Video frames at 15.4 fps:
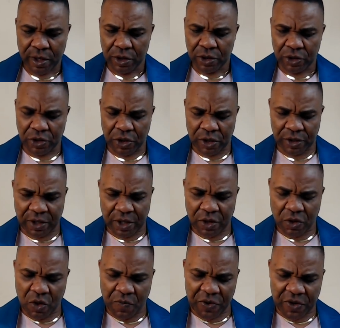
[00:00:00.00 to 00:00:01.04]
Shante,
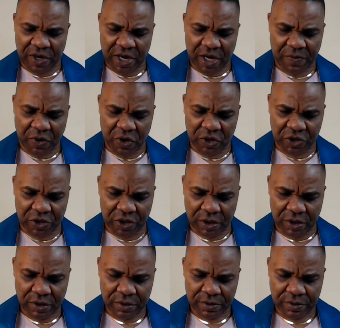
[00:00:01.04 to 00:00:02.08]
open that
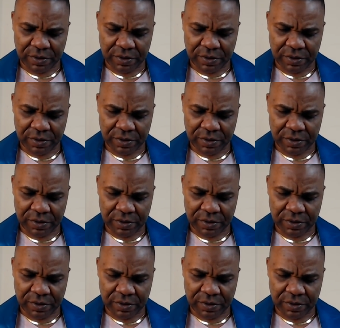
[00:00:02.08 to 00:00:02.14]
portion,